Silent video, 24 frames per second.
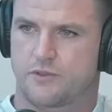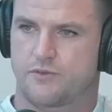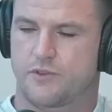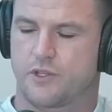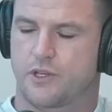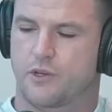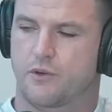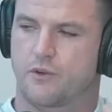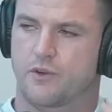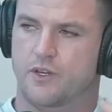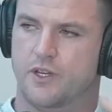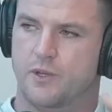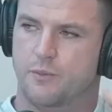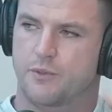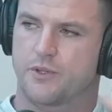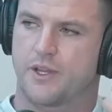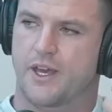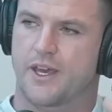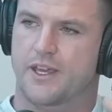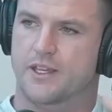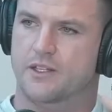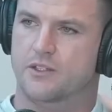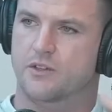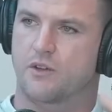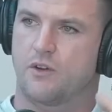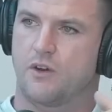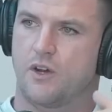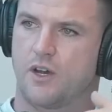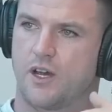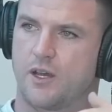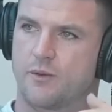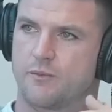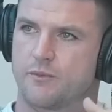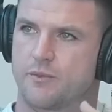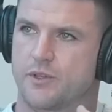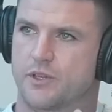of your career, playing
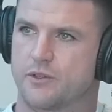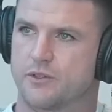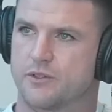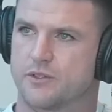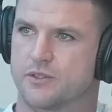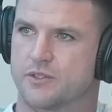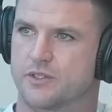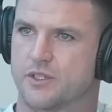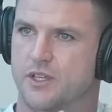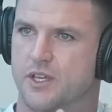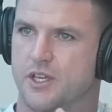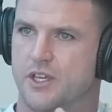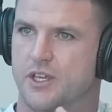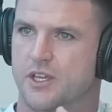time? Because,